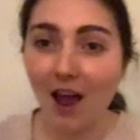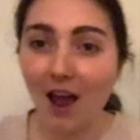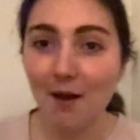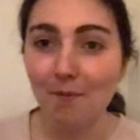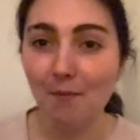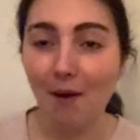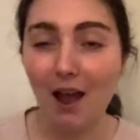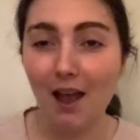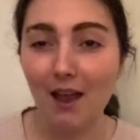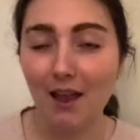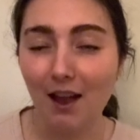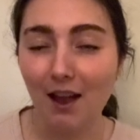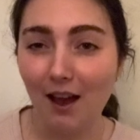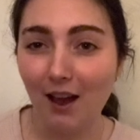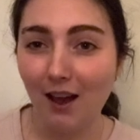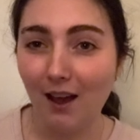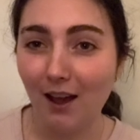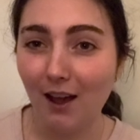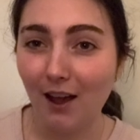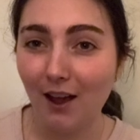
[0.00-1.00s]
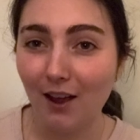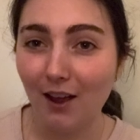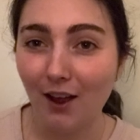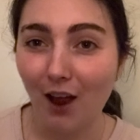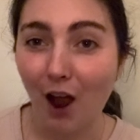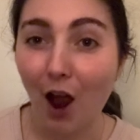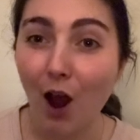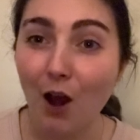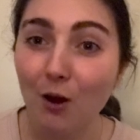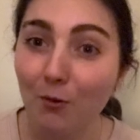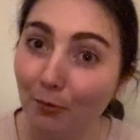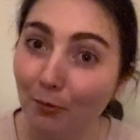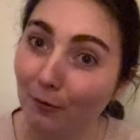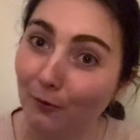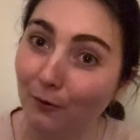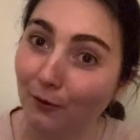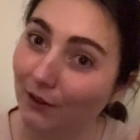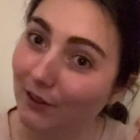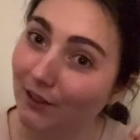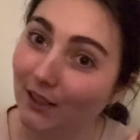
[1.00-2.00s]
my
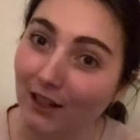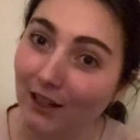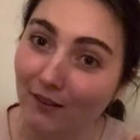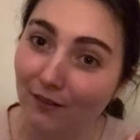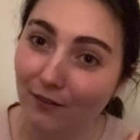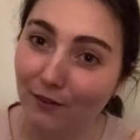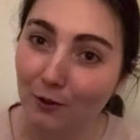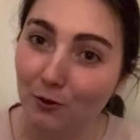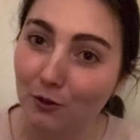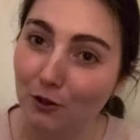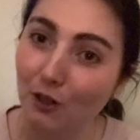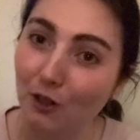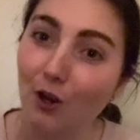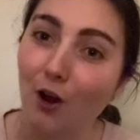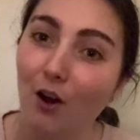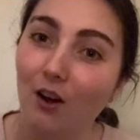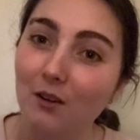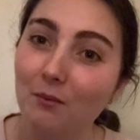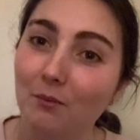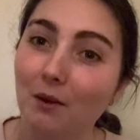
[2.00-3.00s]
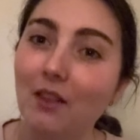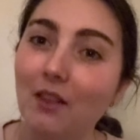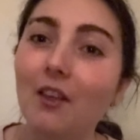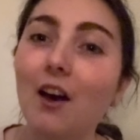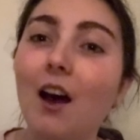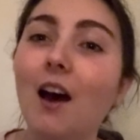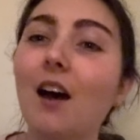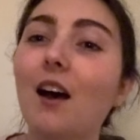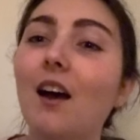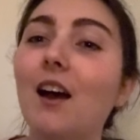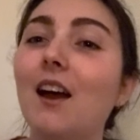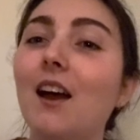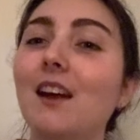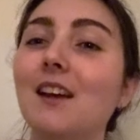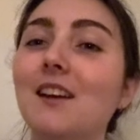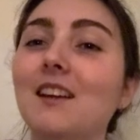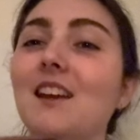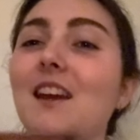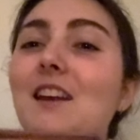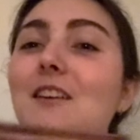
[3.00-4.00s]
hopefully future godmother
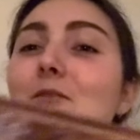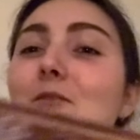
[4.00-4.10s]
gave